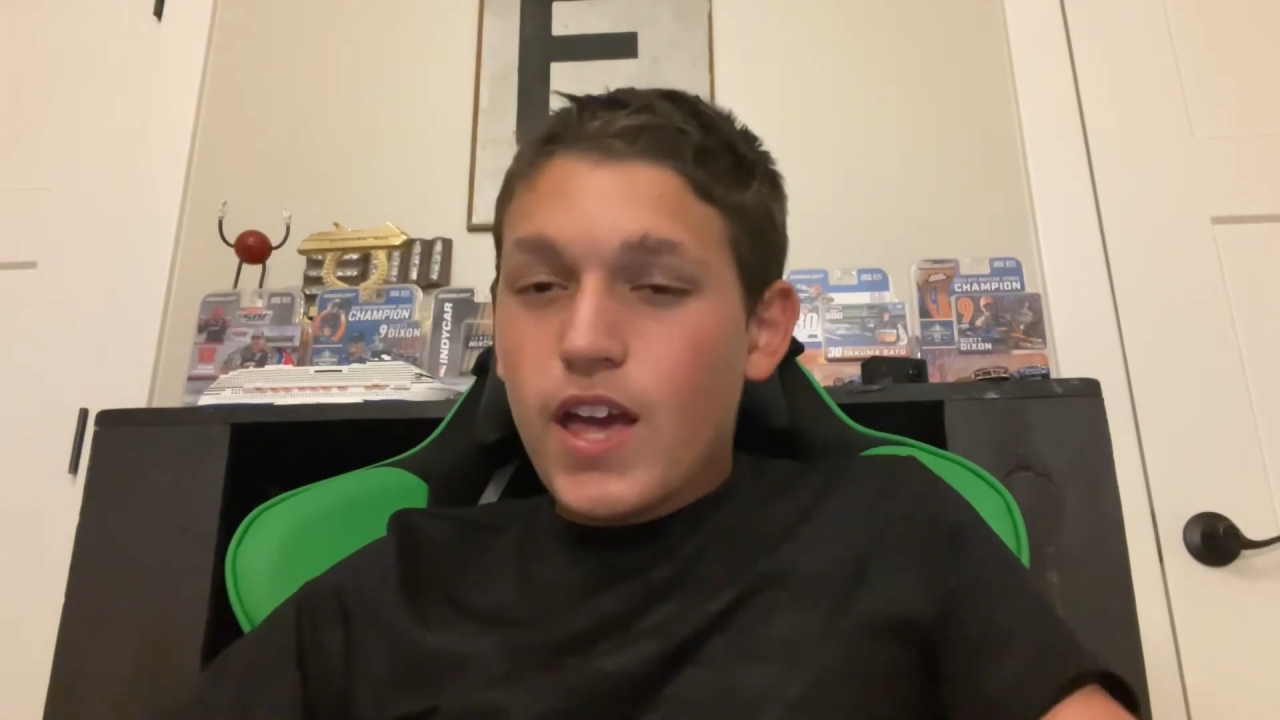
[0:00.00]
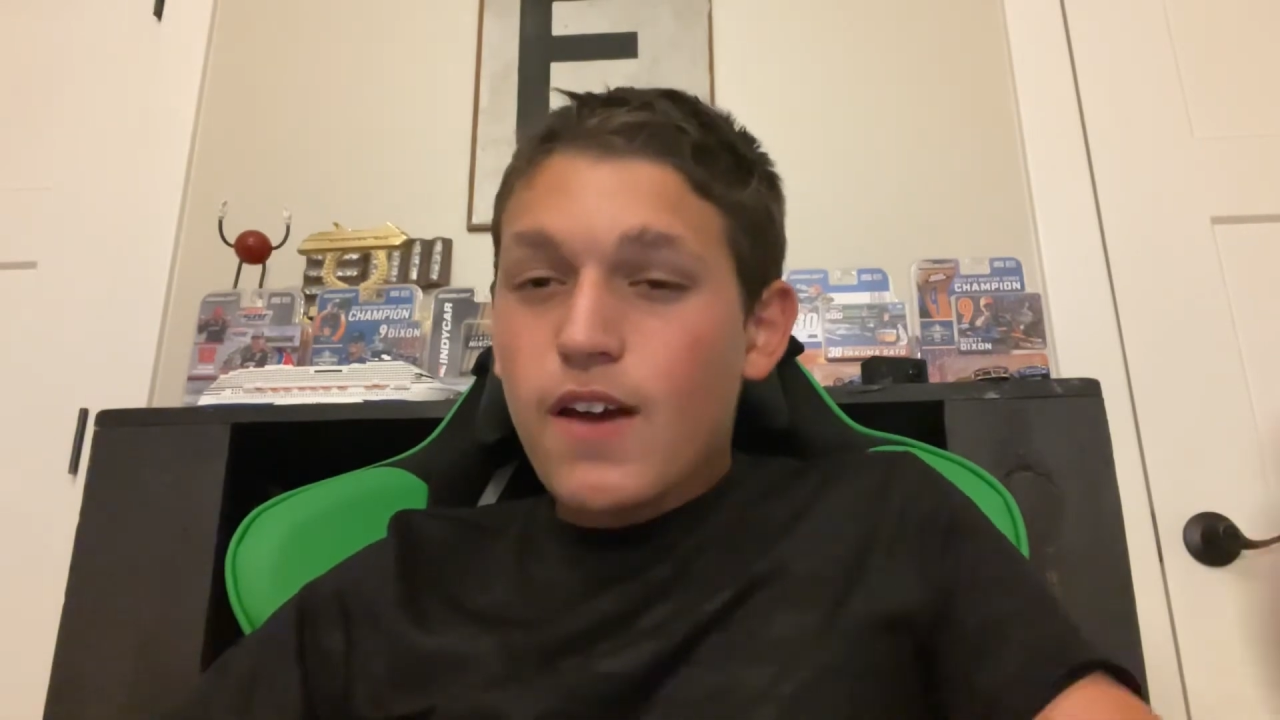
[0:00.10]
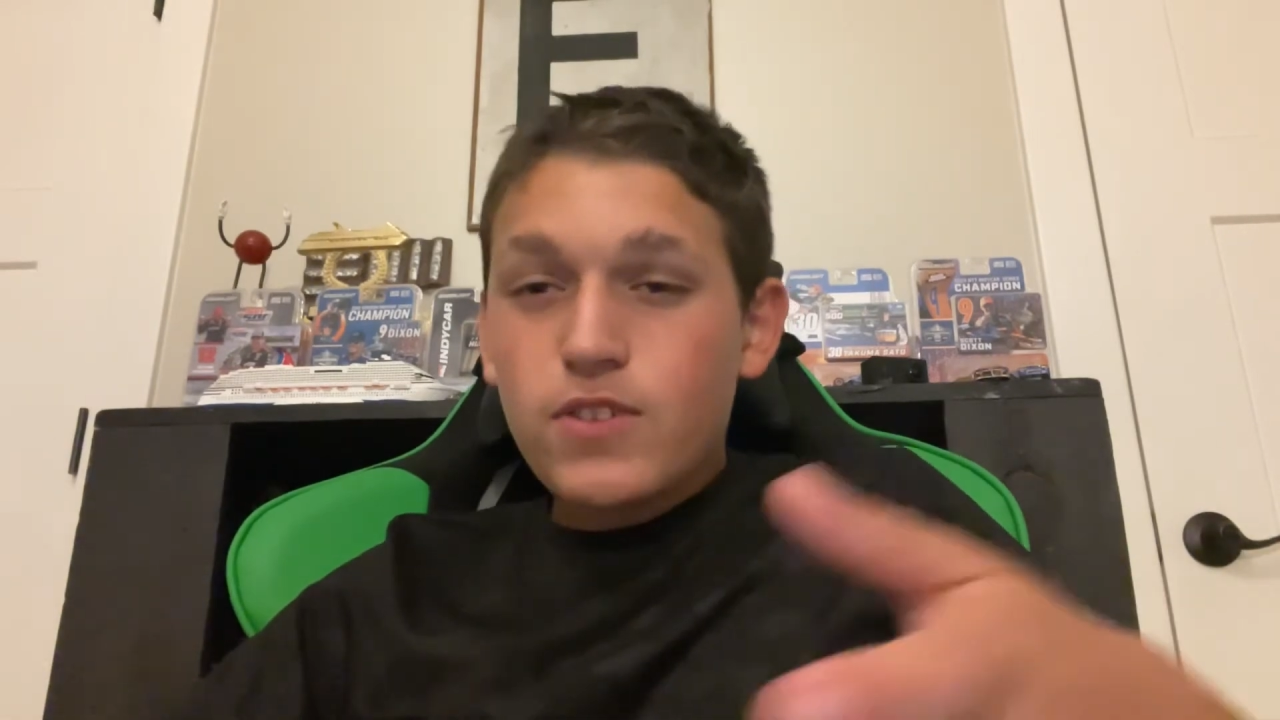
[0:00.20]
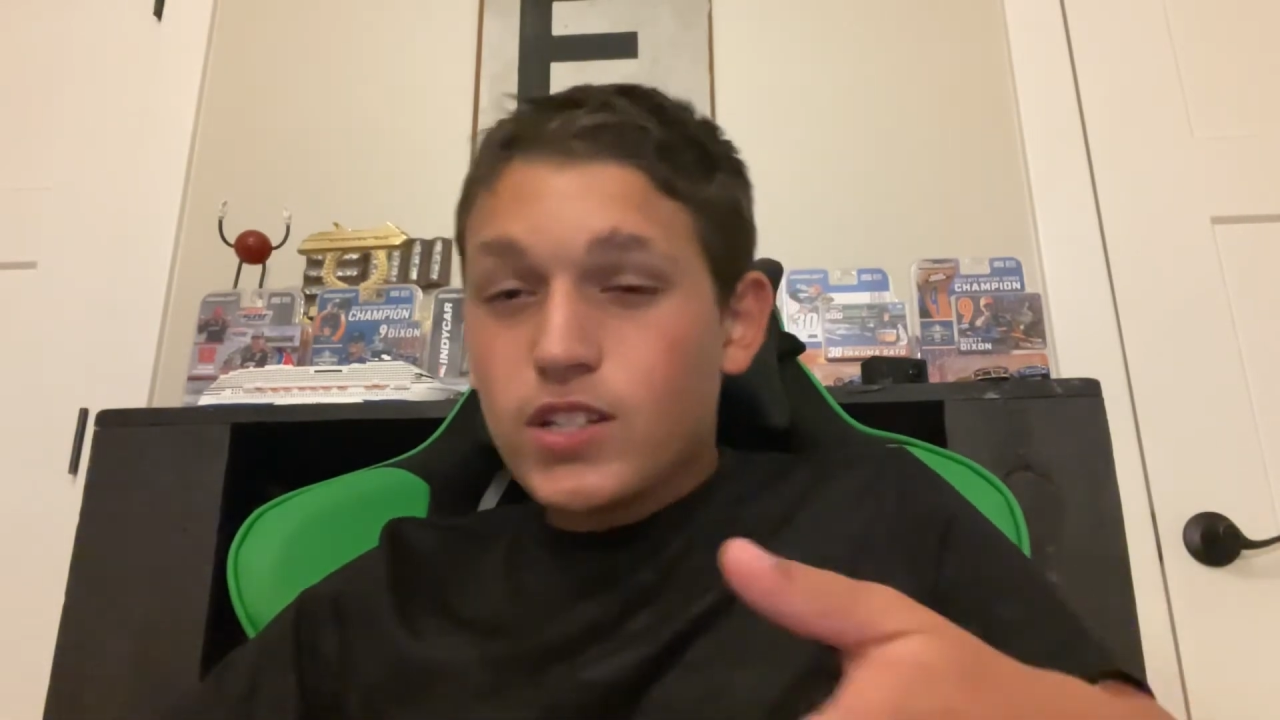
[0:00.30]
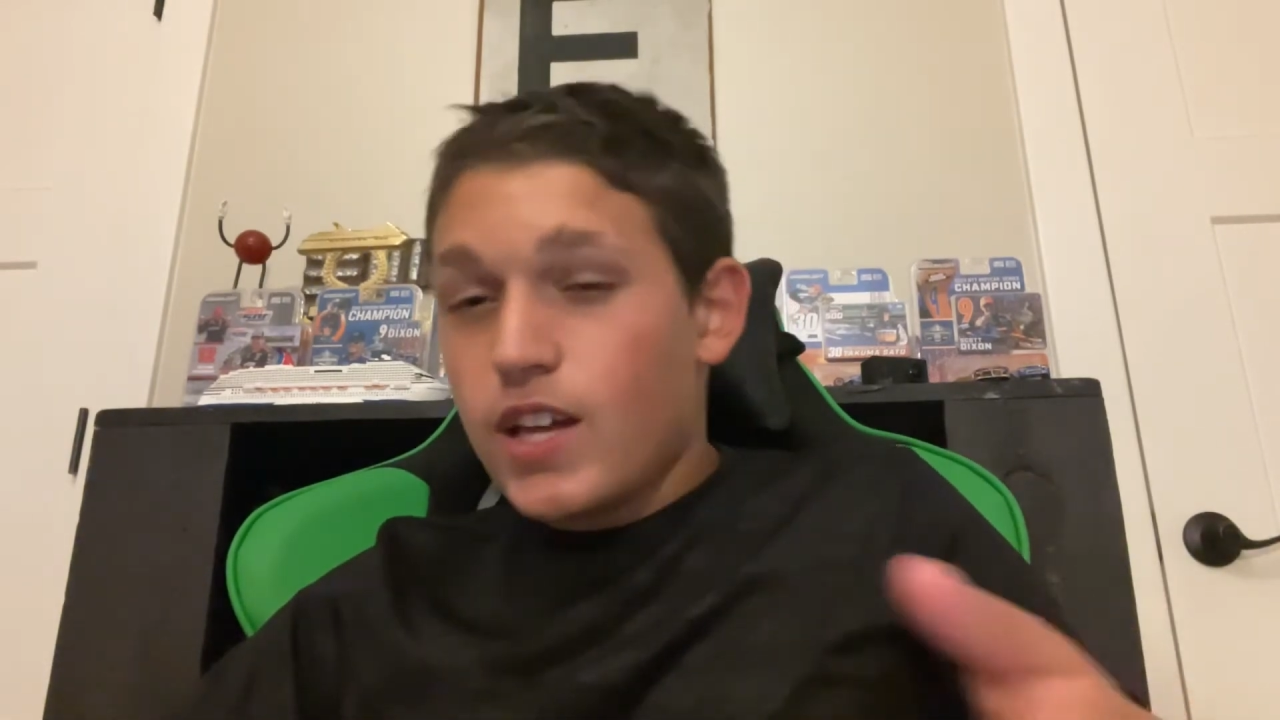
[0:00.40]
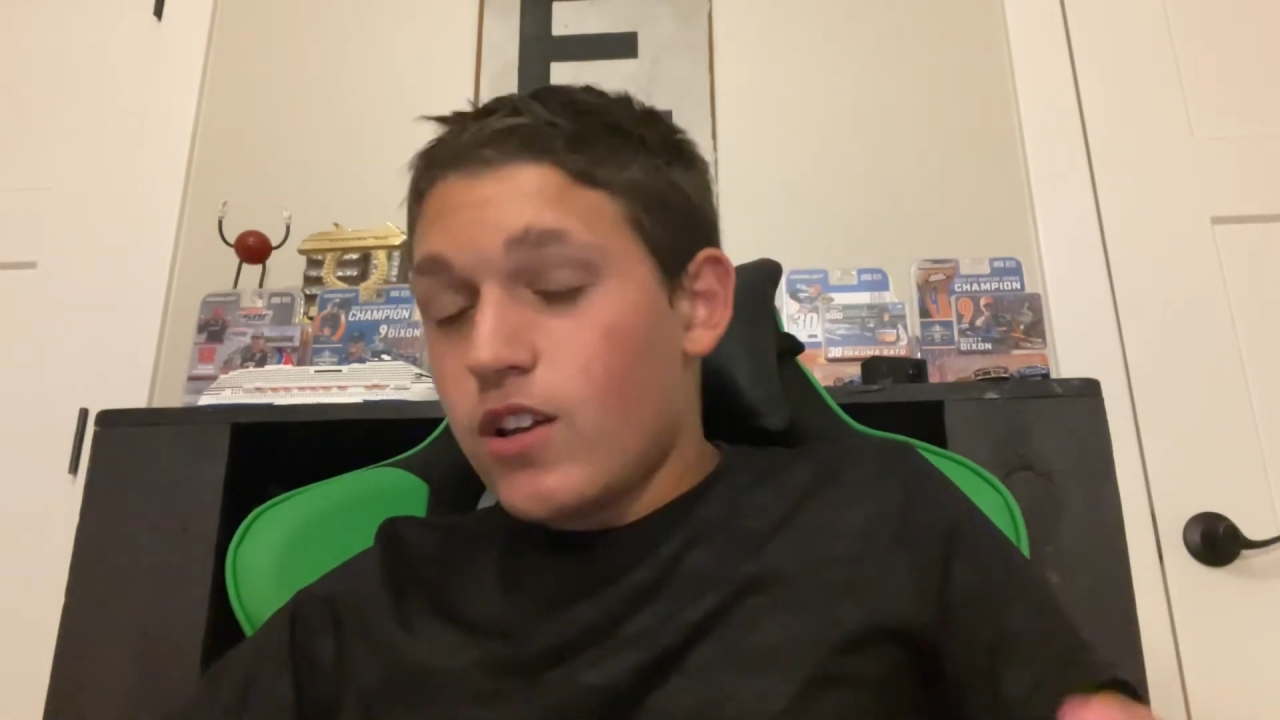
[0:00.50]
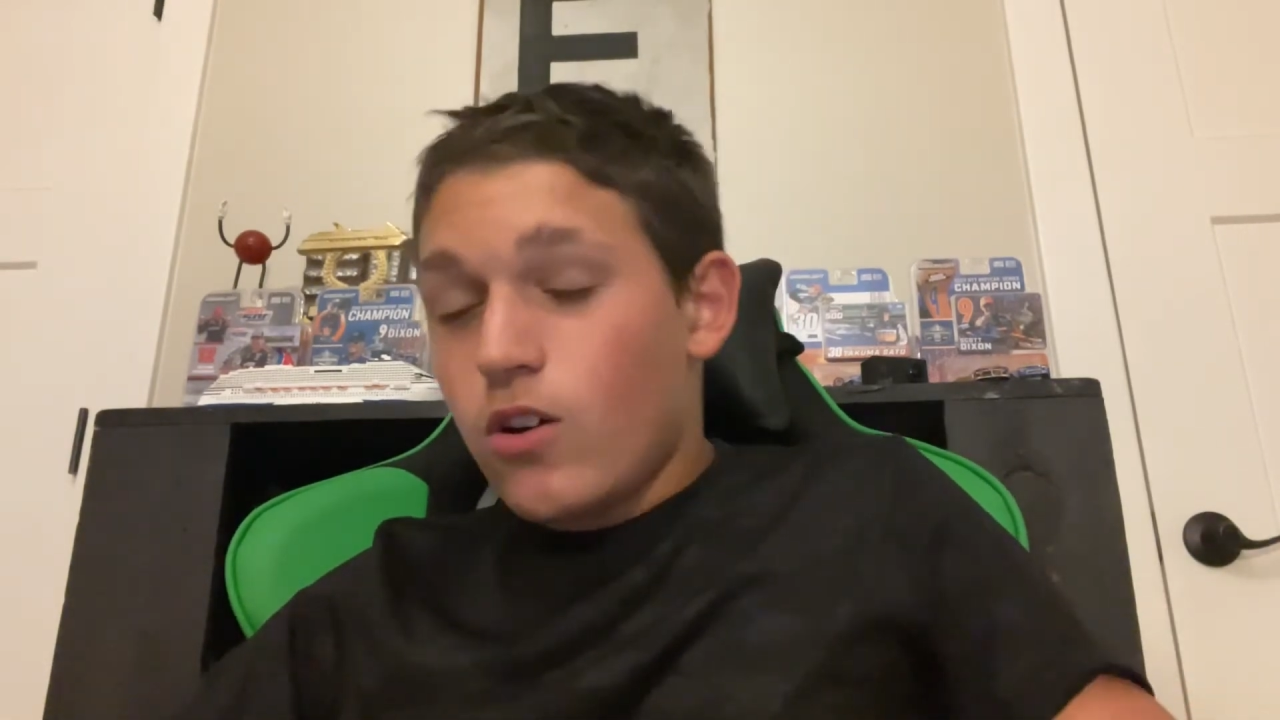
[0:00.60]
to have to let